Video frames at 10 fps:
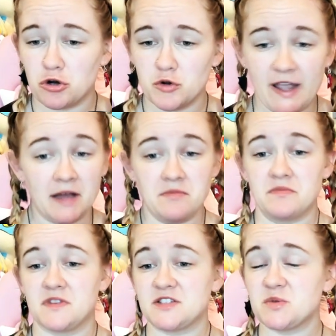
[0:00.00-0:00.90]
yeah,
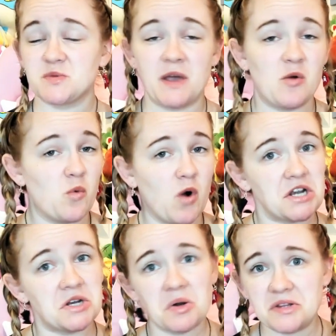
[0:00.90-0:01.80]
this was my one
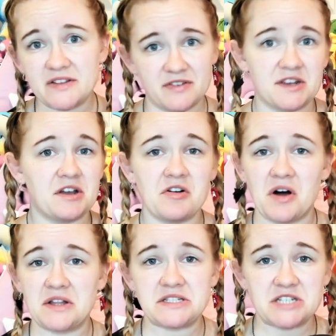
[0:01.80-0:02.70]
and only video
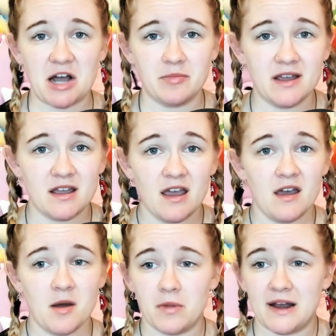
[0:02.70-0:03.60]
on the topic,
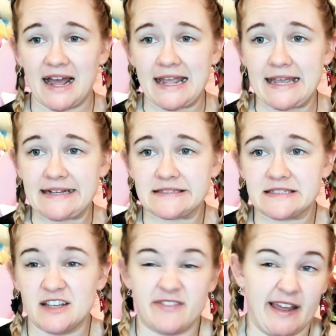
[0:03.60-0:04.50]
but I guess
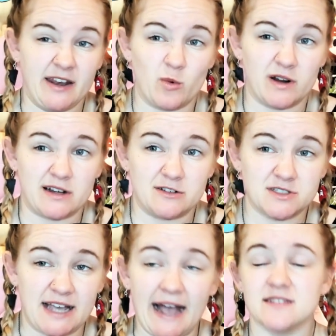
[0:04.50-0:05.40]
if anyone
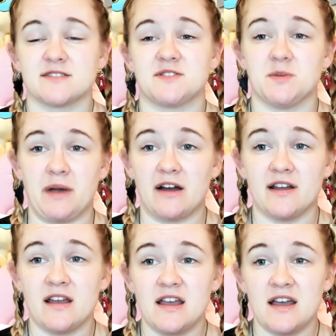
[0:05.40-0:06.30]
else asks about
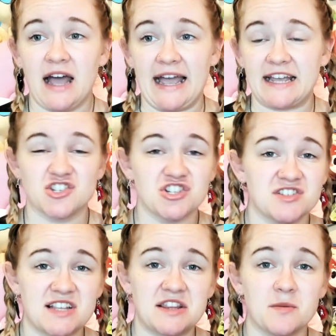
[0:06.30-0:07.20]
it, I can just
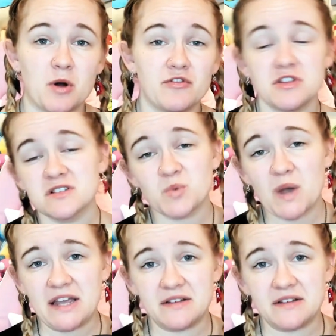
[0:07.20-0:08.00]
send them over this way.